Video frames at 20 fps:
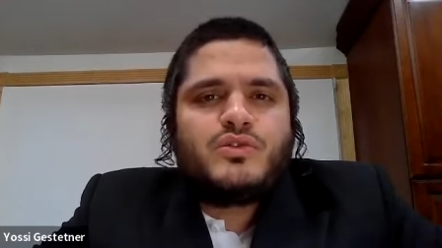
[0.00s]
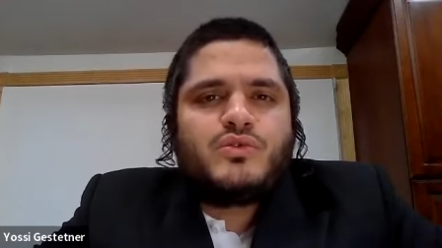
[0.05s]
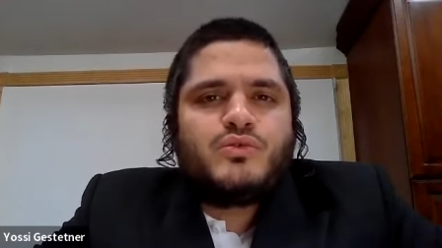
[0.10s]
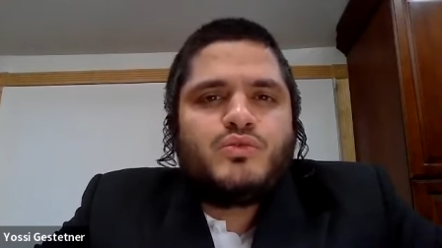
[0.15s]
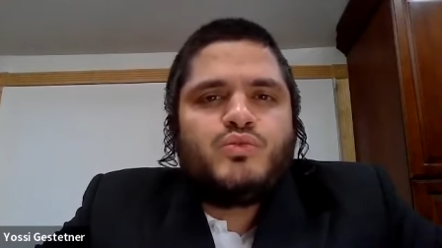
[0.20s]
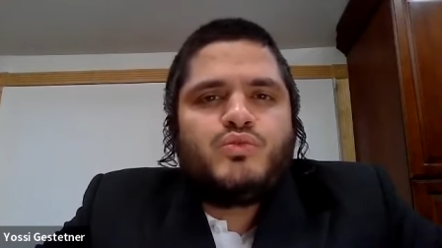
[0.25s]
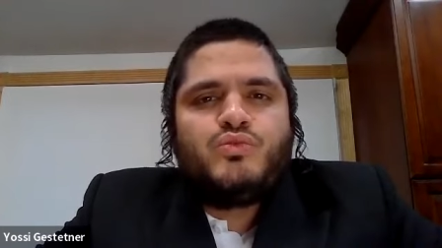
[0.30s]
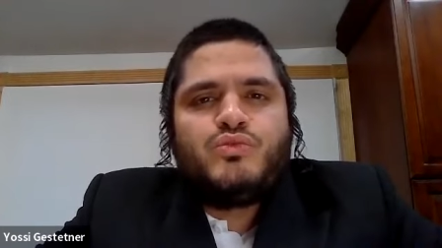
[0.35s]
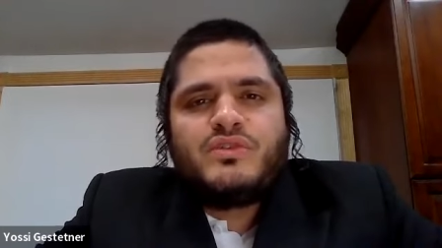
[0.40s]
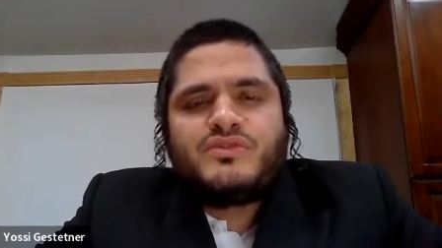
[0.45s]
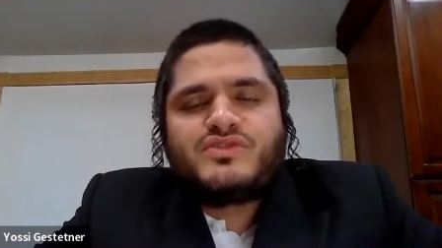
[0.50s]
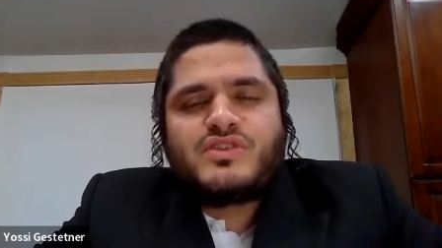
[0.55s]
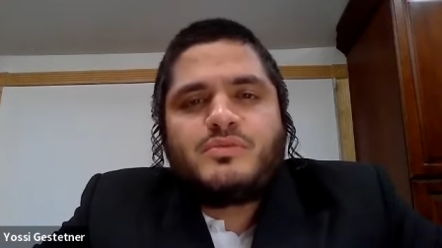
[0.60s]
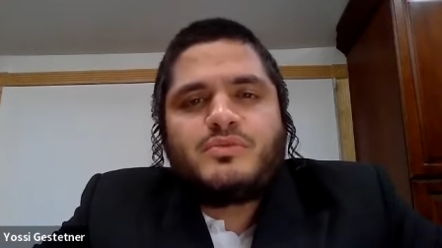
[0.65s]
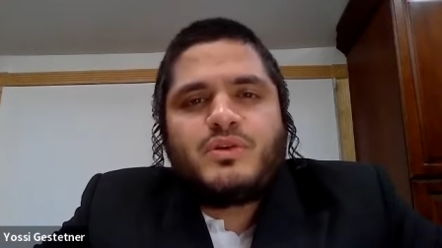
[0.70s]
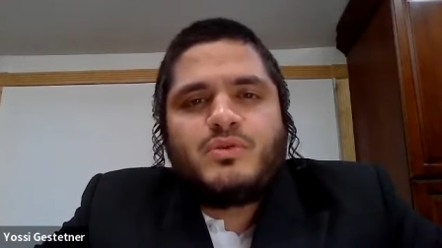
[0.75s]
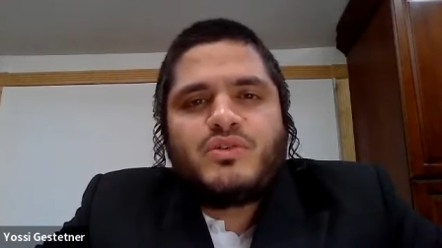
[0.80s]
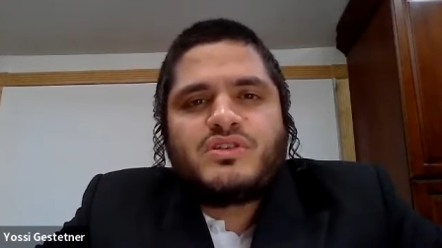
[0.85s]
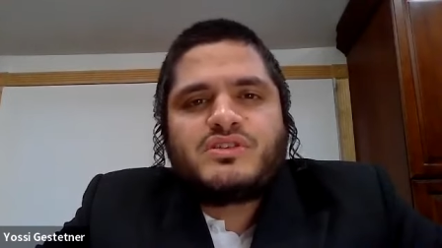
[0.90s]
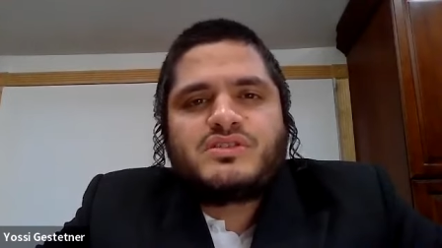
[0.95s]
So if
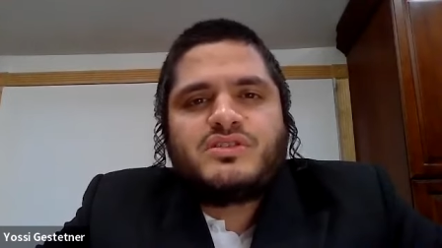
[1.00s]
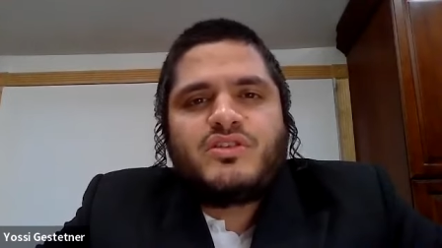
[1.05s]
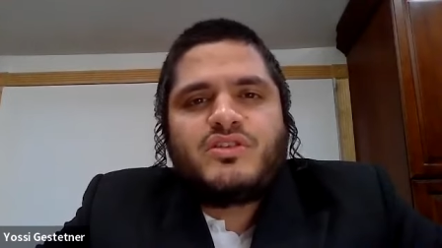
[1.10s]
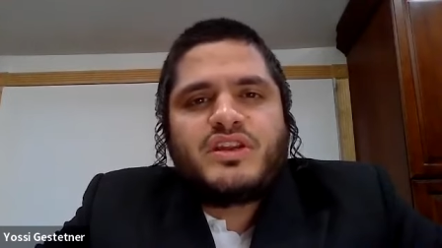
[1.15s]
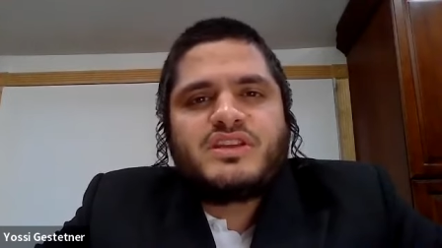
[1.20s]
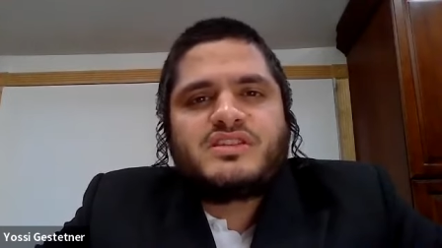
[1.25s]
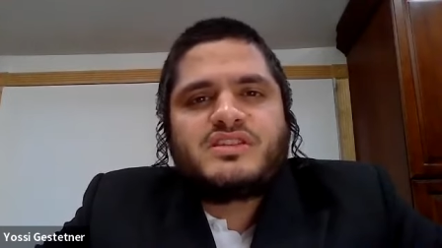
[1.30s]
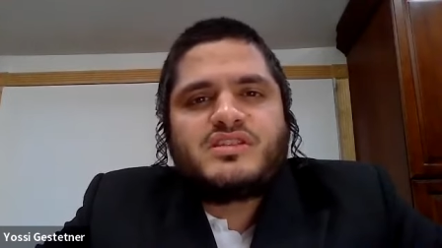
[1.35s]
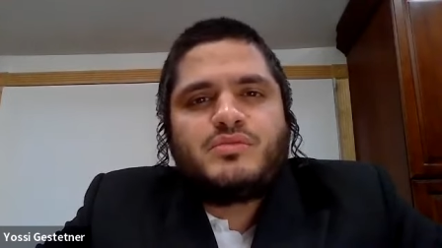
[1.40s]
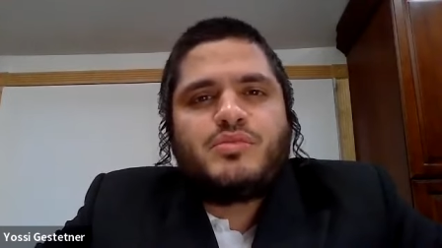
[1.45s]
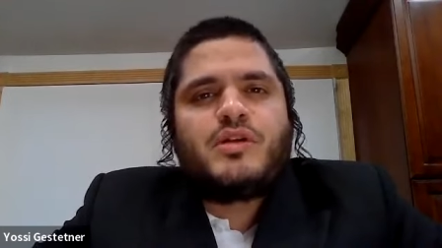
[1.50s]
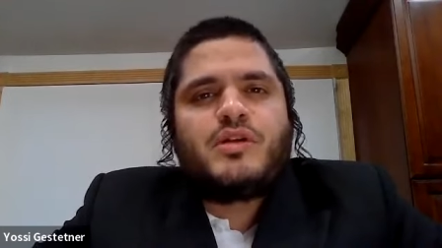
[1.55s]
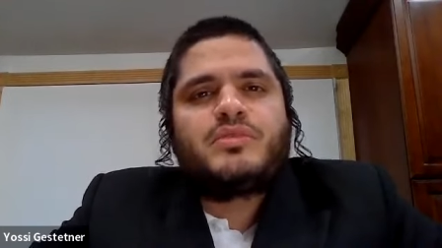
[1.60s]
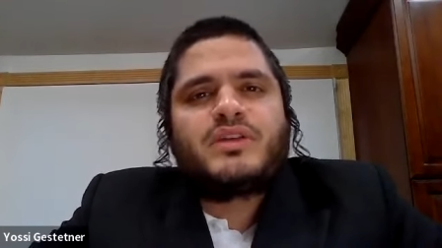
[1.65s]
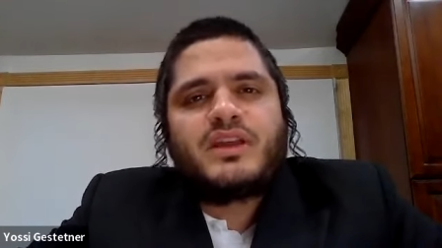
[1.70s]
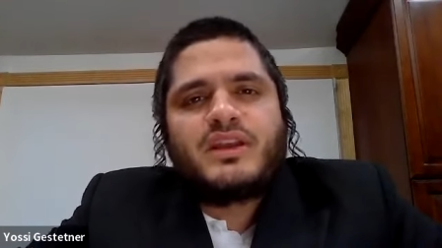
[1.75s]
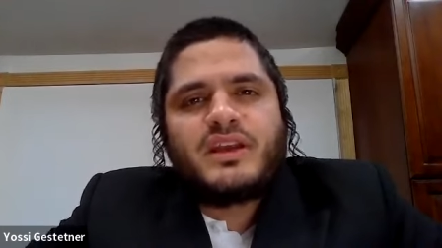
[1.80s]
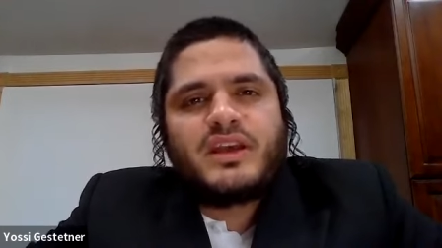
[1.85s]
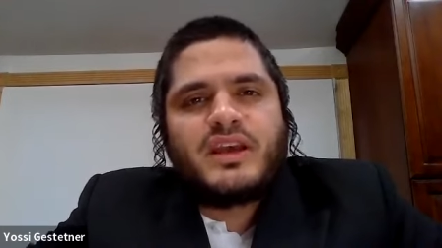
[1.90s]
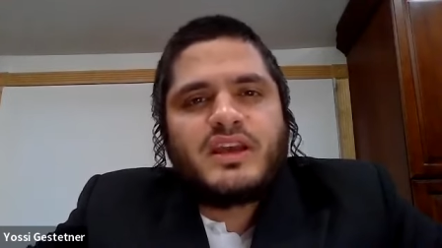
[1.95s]
somebody wants to run as a
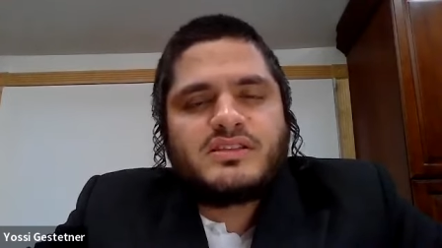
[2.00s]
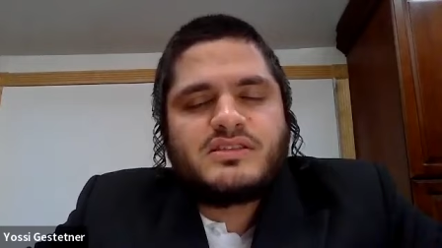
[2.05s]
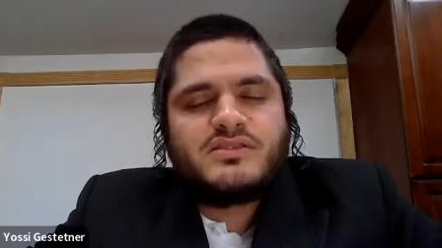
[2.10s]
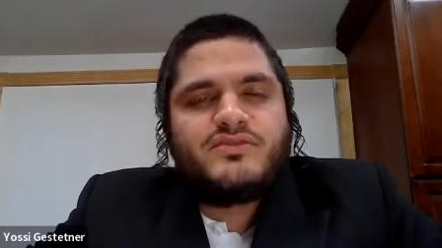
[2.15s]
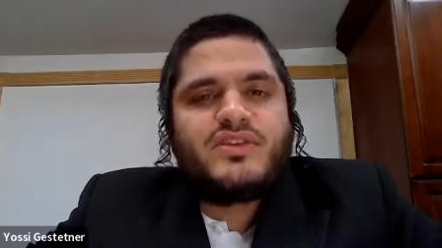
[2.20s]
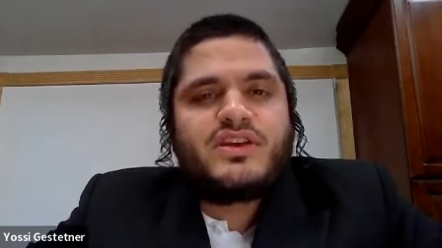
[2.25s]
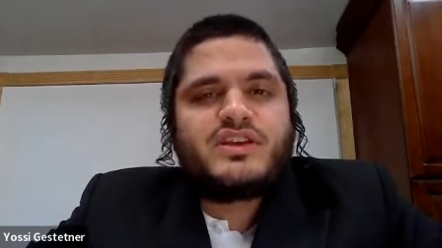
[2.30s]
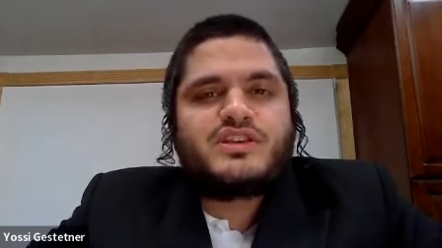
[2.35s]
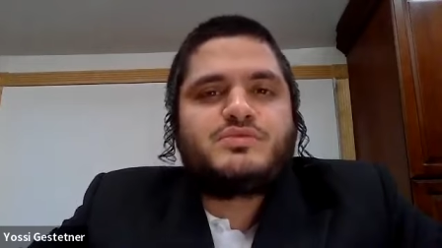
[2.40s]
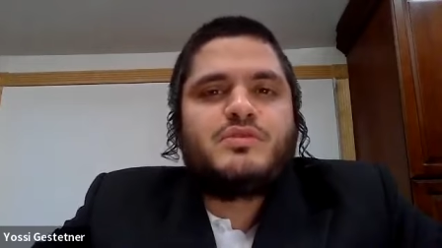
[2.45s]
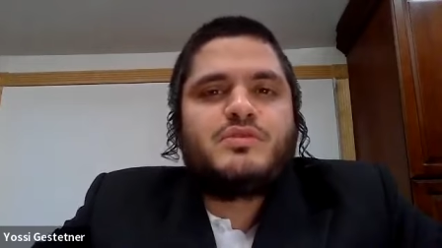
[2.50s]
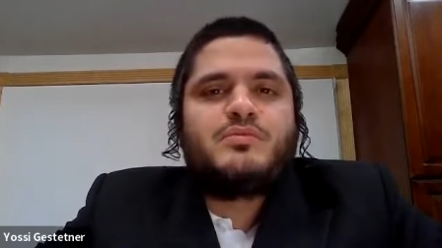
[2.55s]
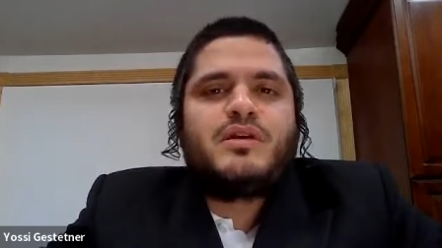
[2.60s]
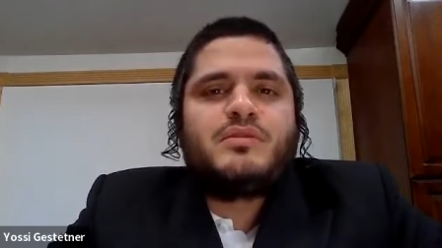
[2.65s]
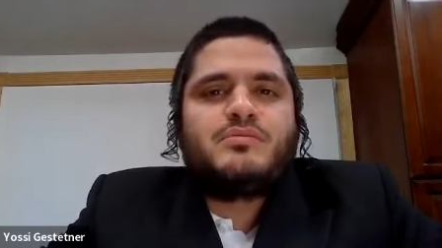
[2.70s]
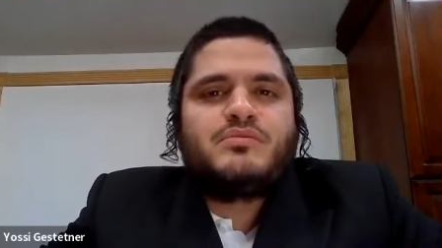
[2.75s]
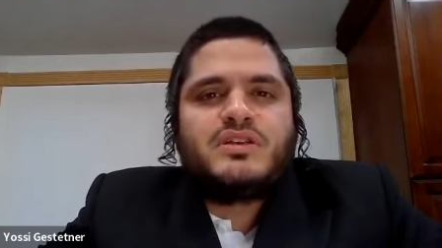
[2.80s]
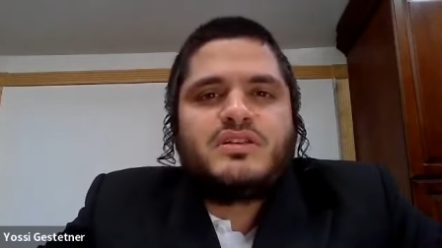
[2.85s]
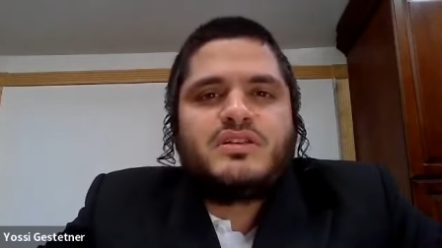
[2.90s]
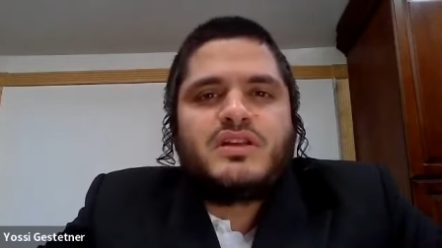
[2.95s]
Republican against a
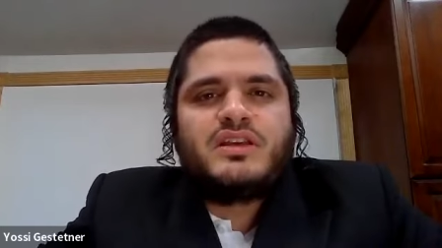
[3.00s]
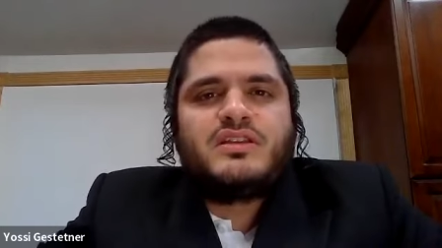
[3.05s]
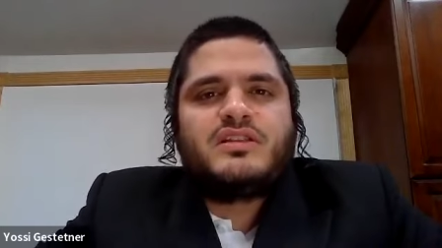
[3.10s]
freshman member